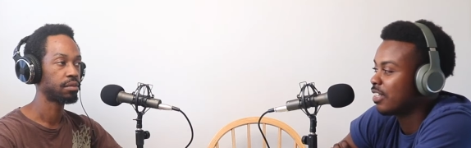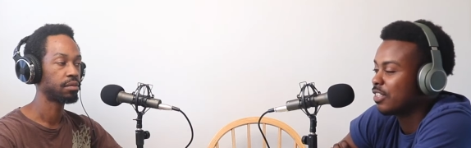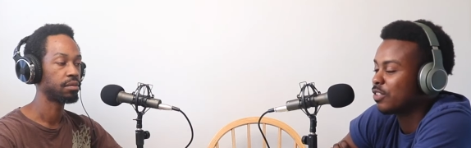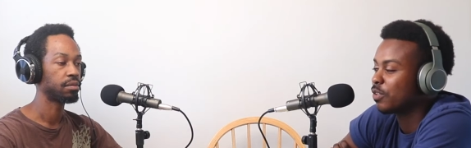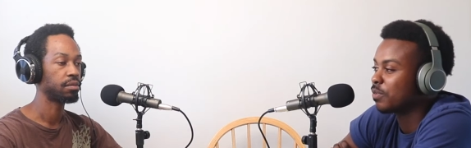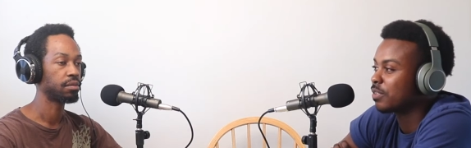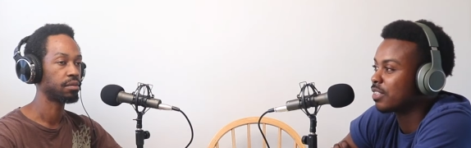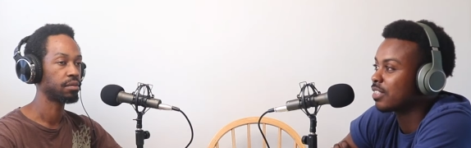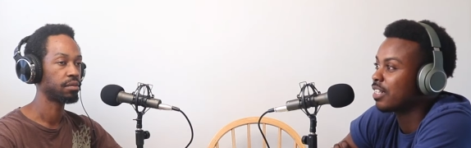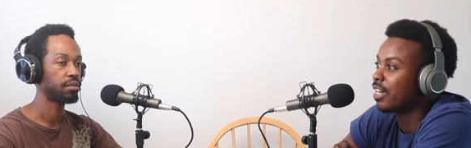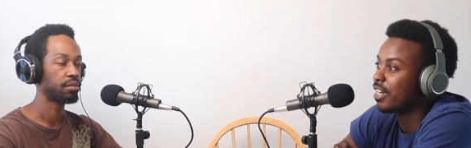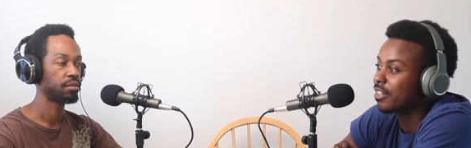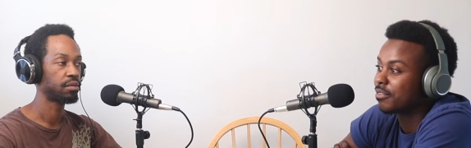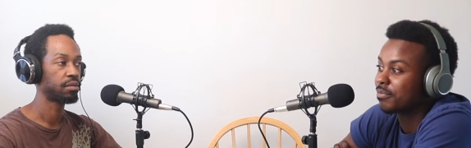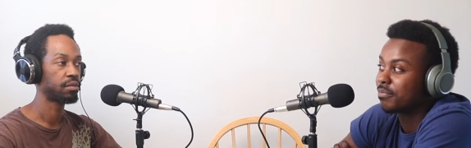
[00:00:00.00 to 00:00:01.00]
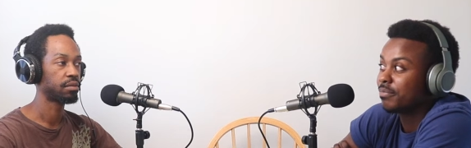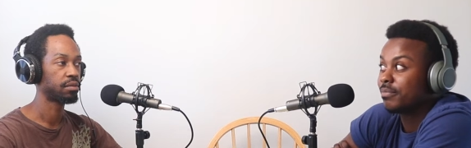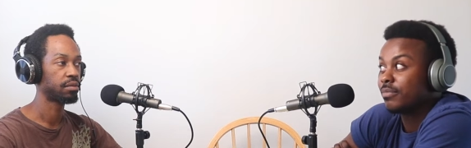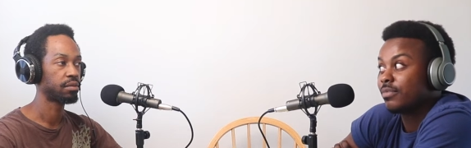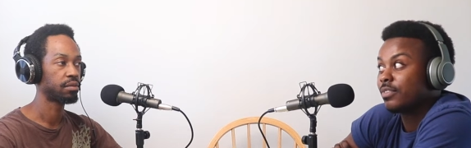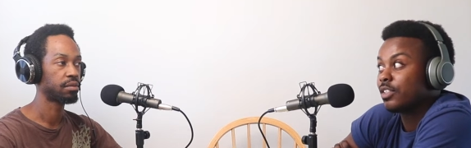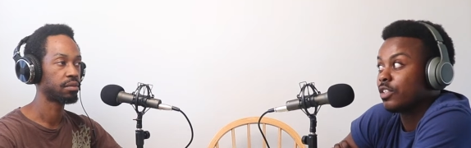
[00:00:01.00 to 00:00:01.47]
Speaker 1: so mm-hmm. I'm just like,
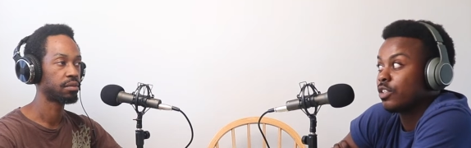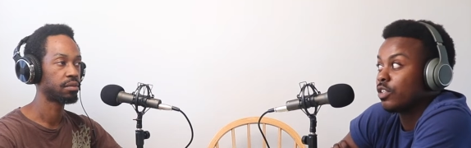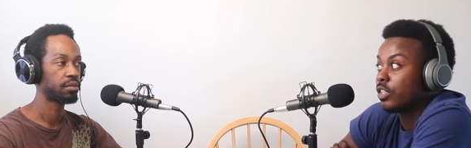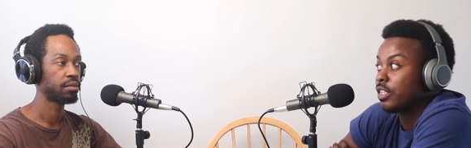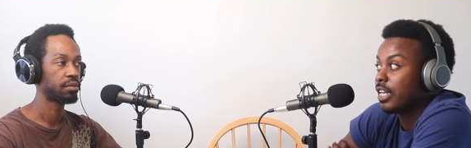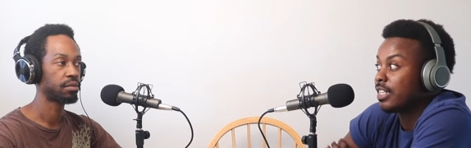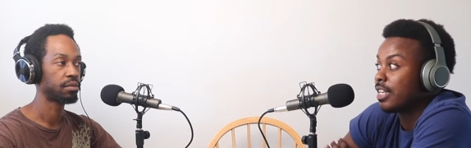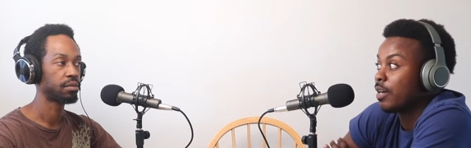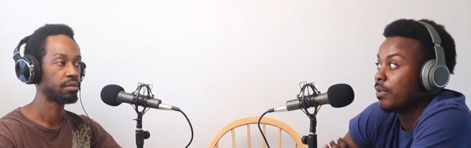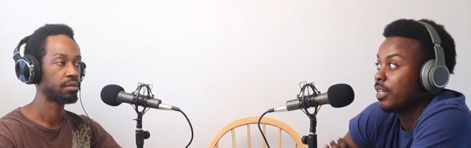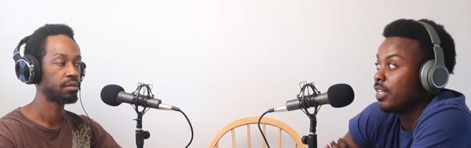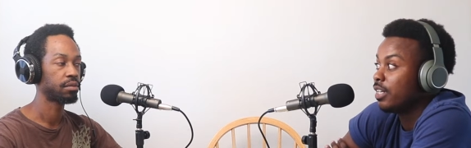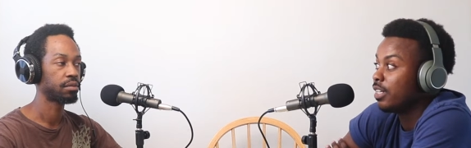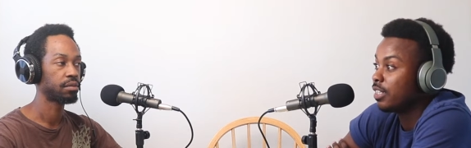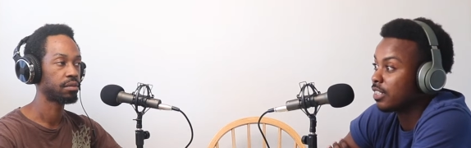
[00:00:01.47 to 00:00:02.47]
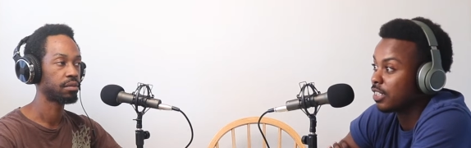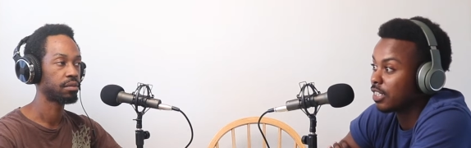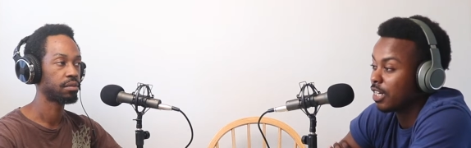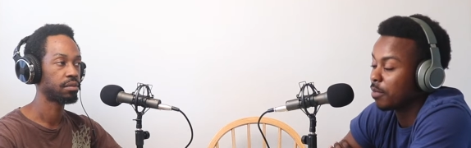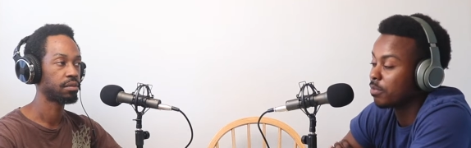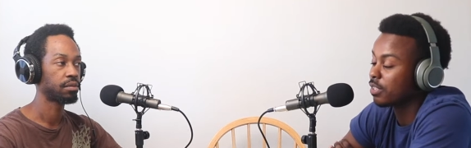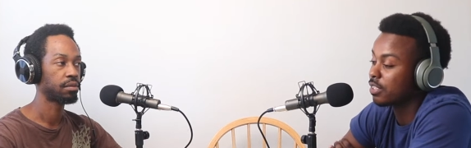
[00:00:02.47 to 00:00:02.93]
that's how it is,
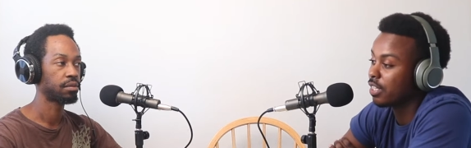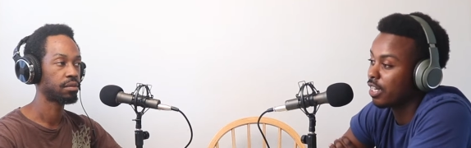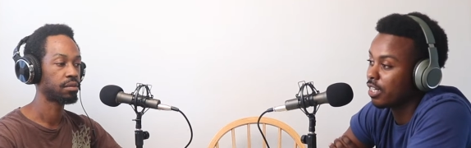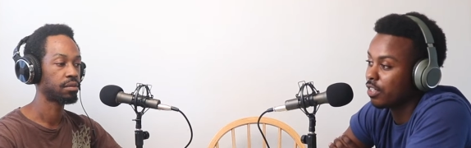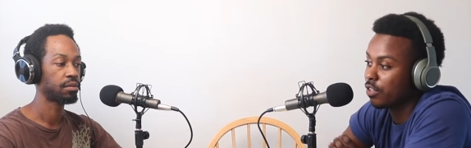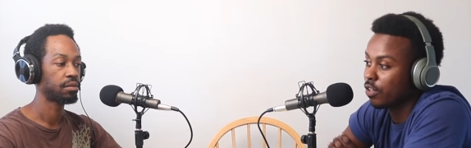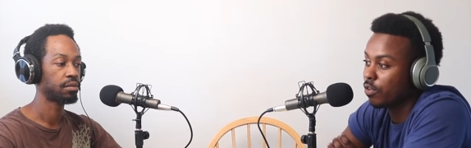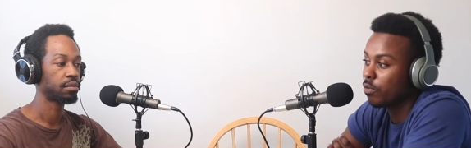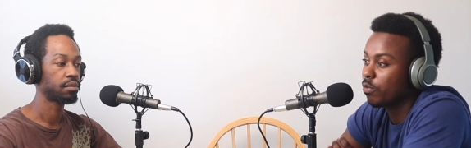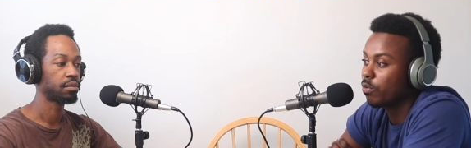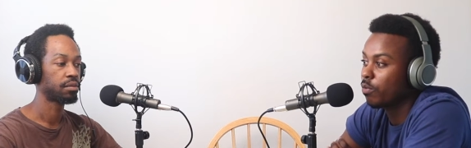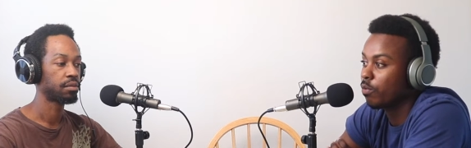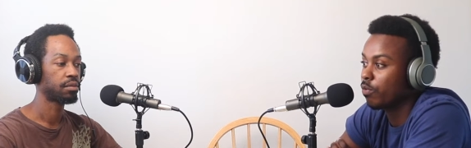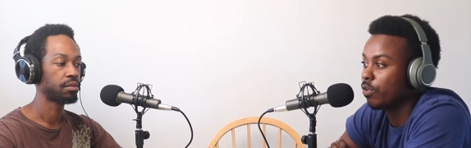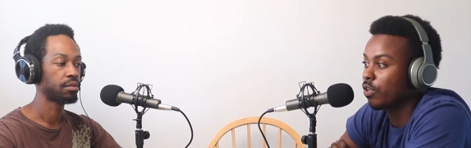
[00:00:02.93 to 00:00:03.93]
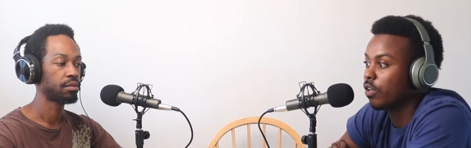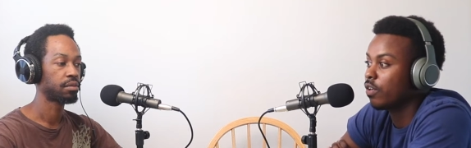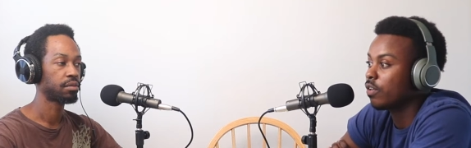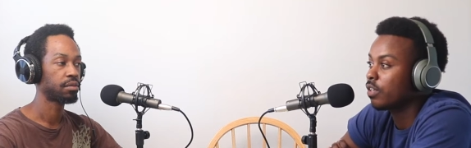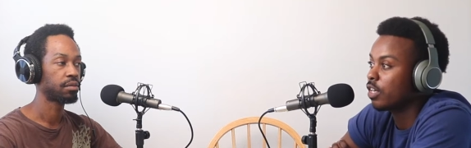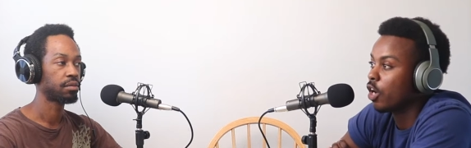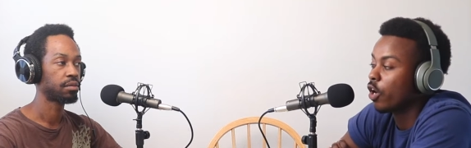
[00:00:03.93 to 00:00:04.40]
and I'm just like, you know, you
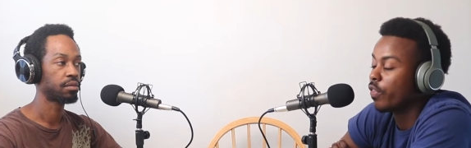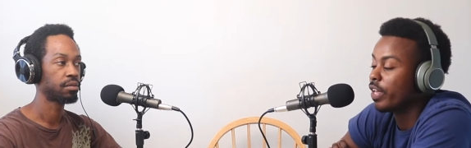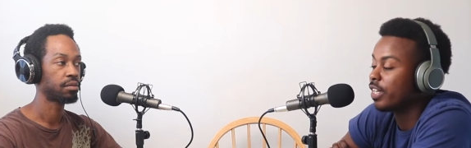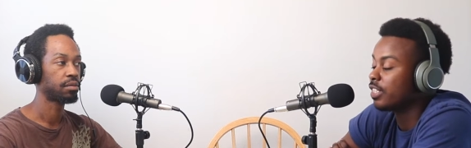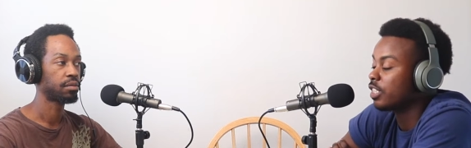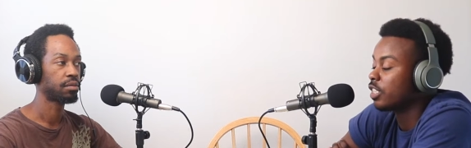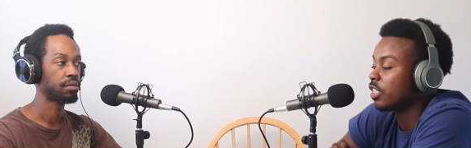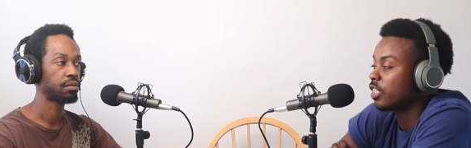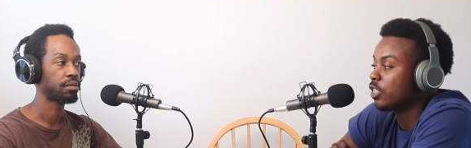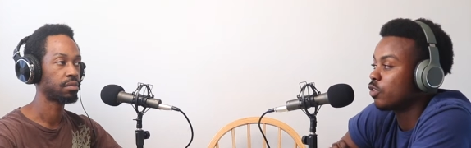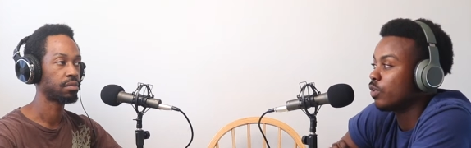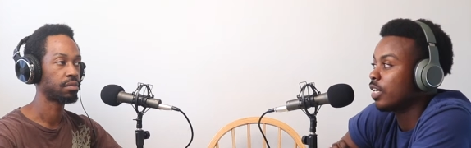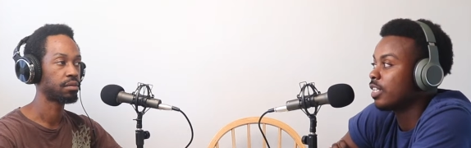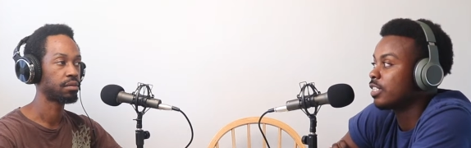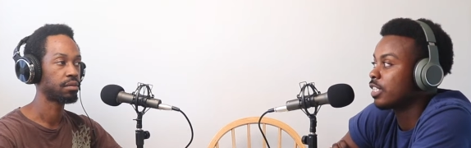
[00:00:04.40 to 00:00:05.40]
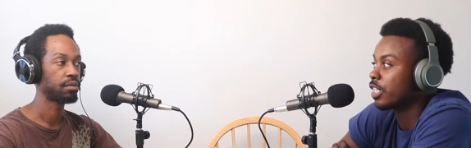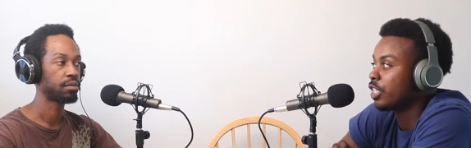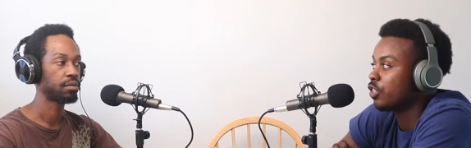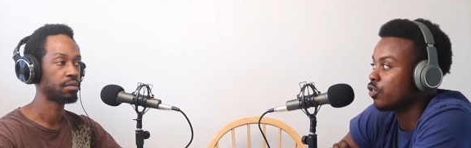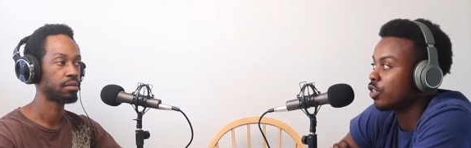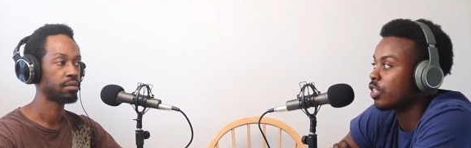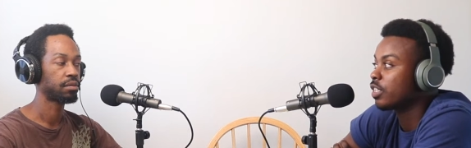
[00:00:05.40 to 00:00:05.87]
know, are they do they listen to
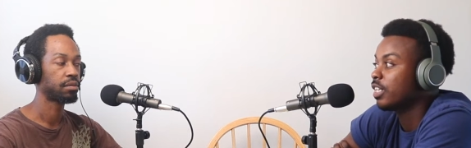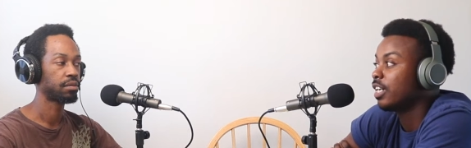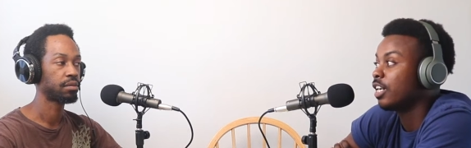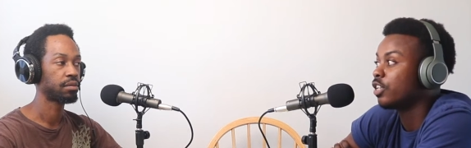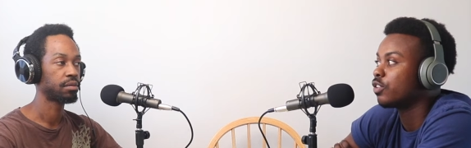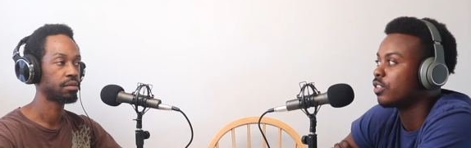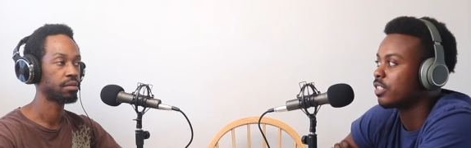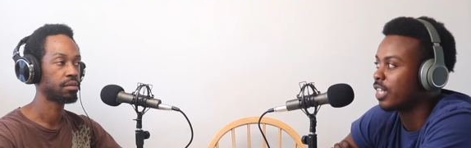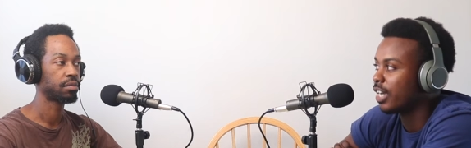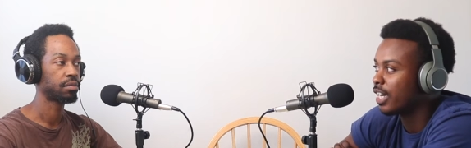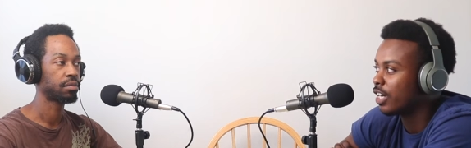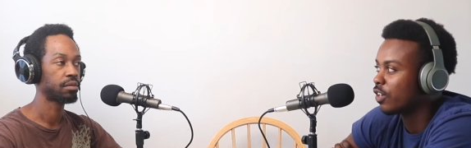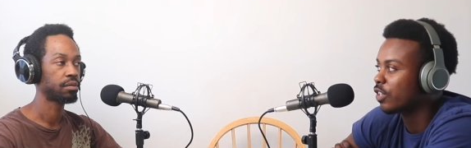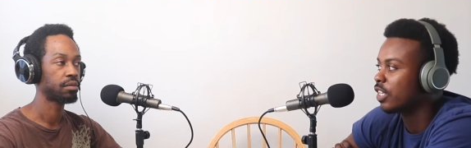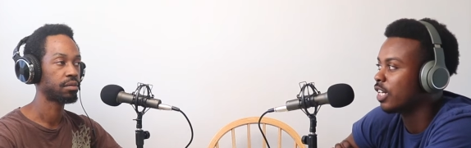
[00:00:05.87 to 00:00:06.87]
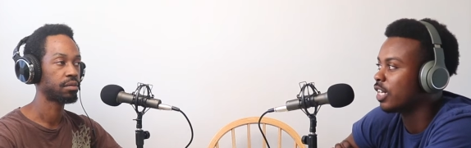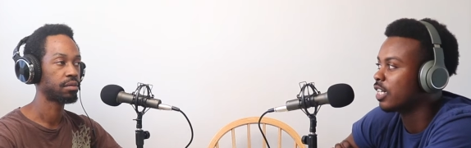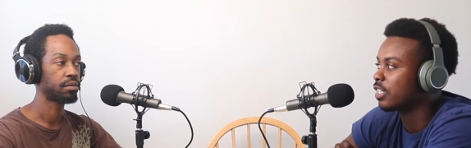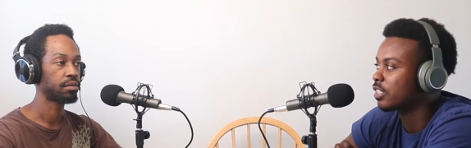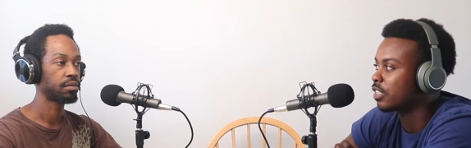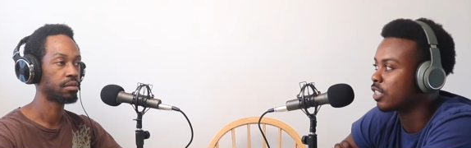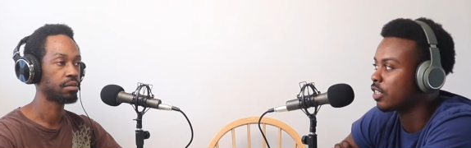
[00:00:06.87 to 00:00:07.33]
Kendrick and understand, or do they
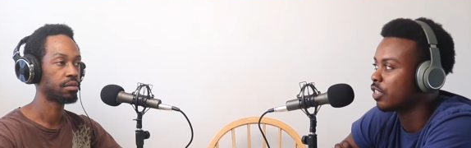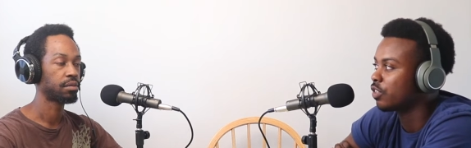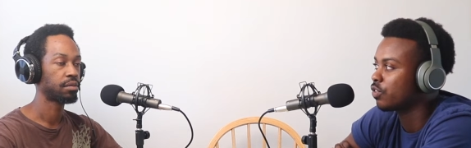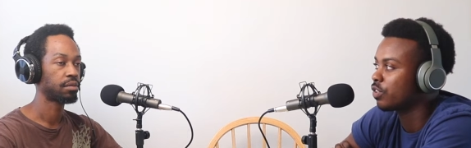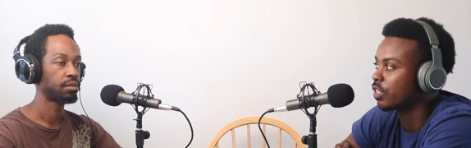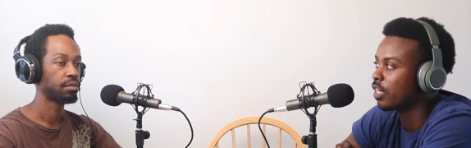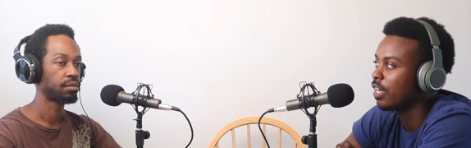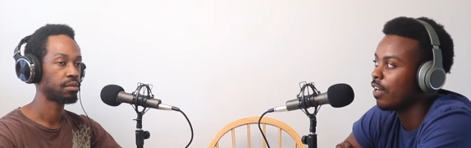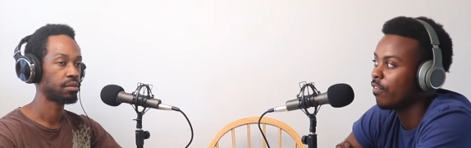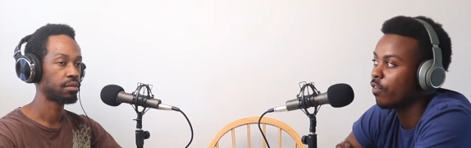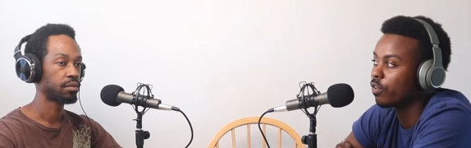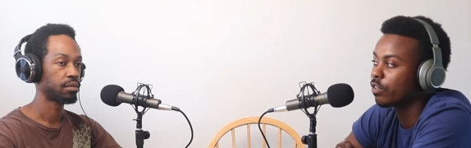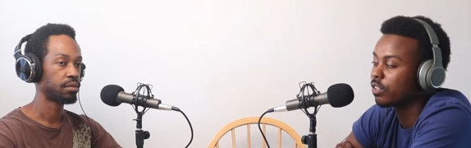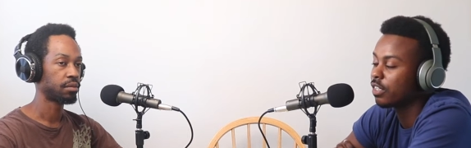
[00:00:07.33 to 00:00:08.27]
listen to Kendrick for